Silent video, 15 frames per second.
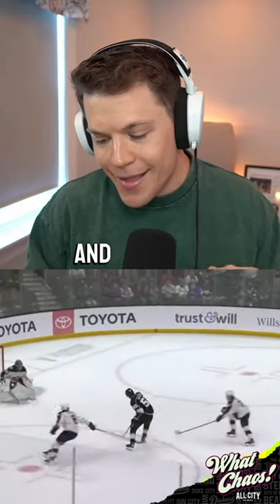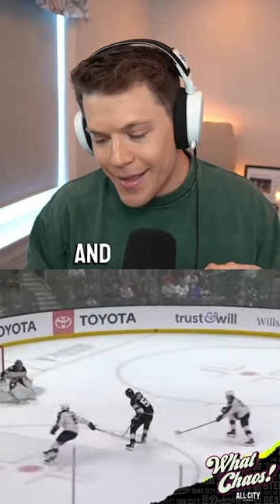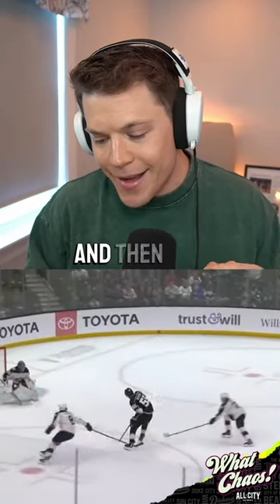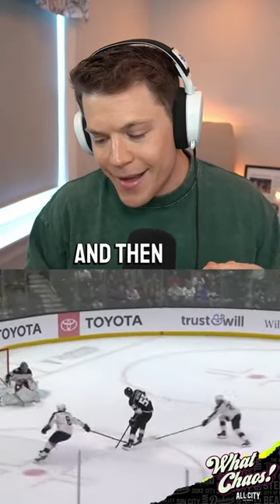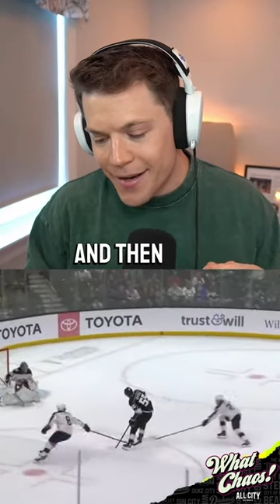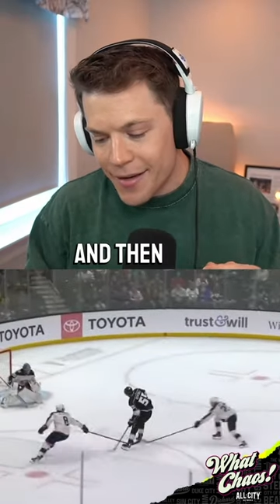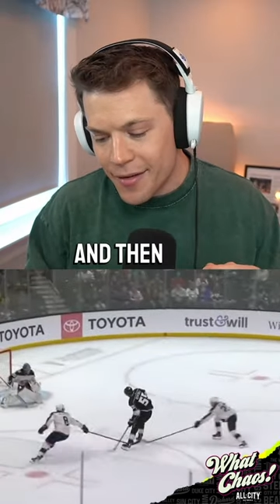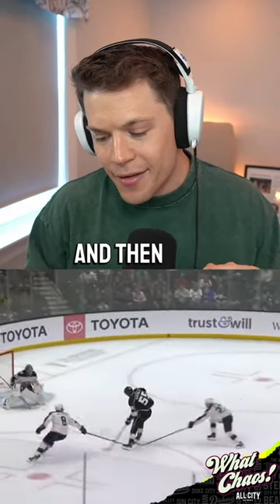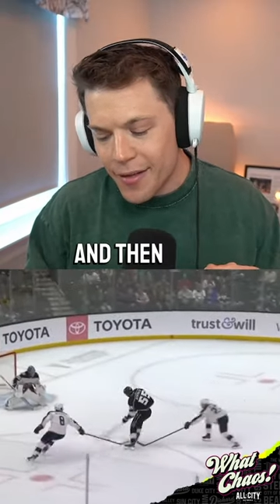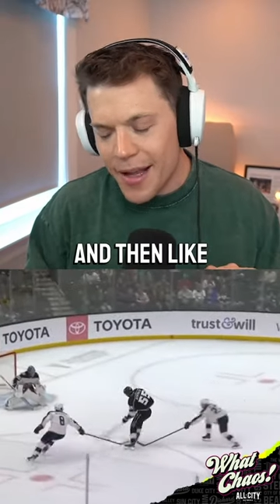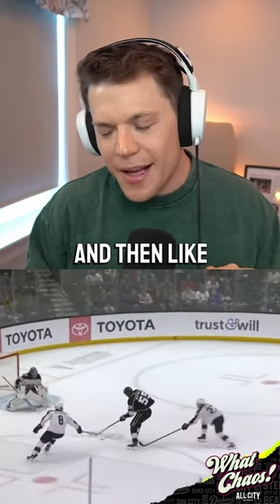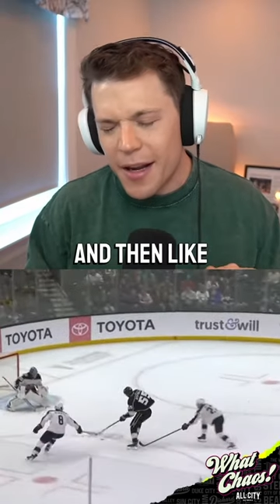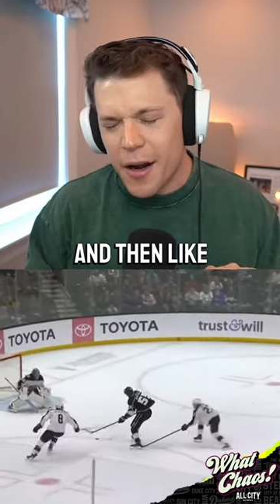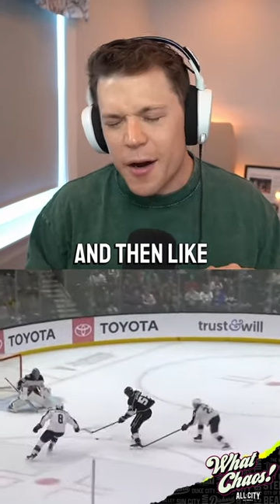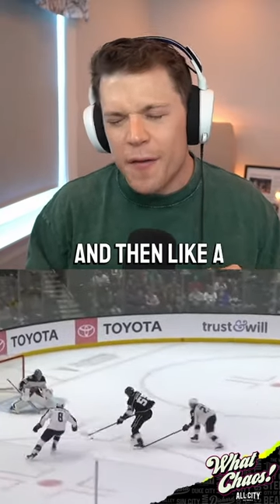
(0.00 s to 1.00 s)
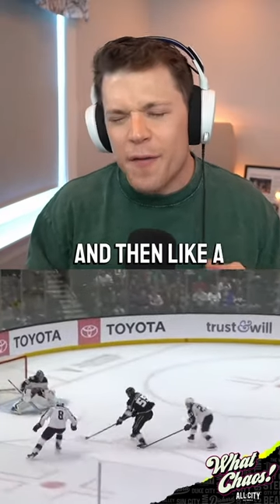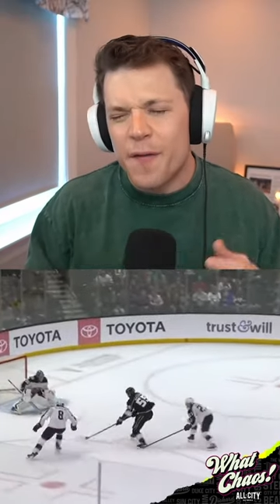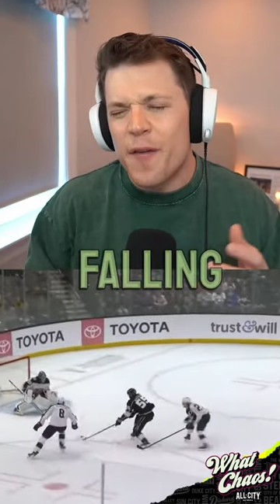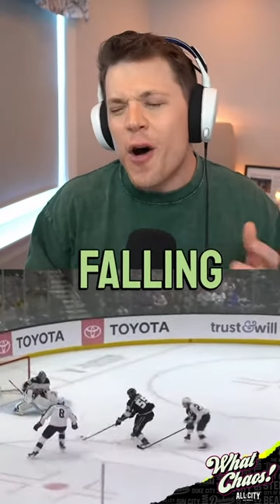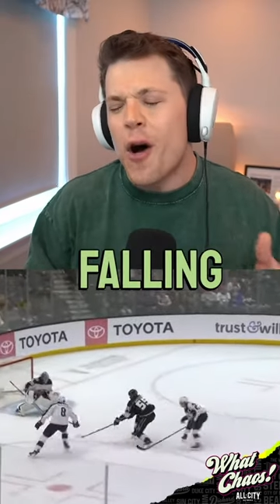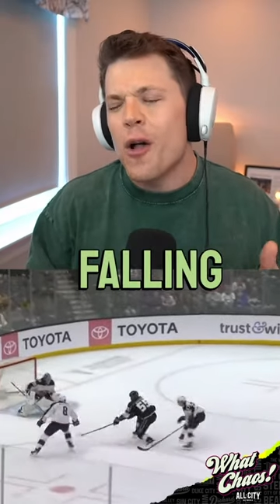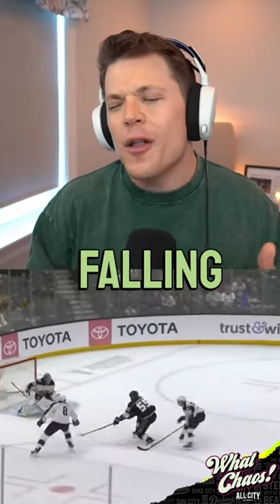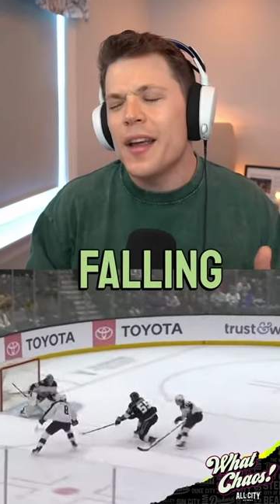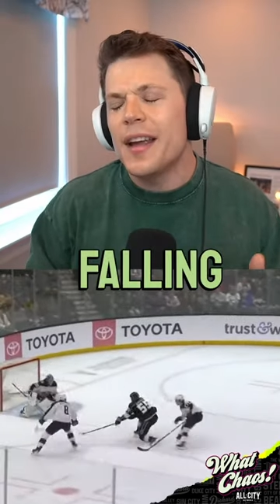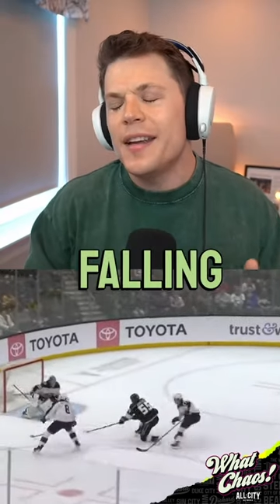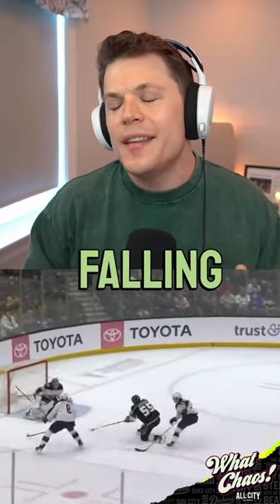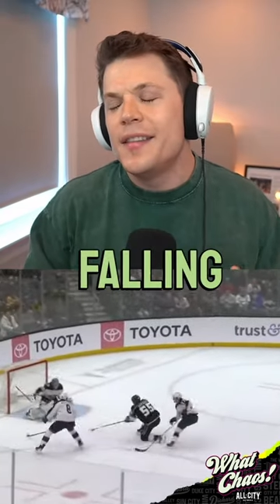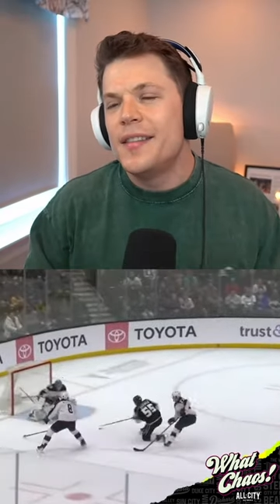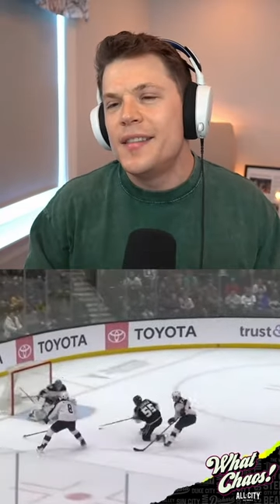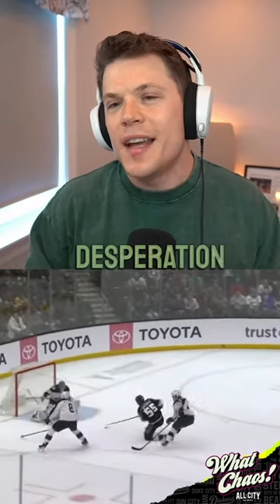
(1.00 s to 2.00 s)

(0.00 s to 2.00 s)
And then like a falling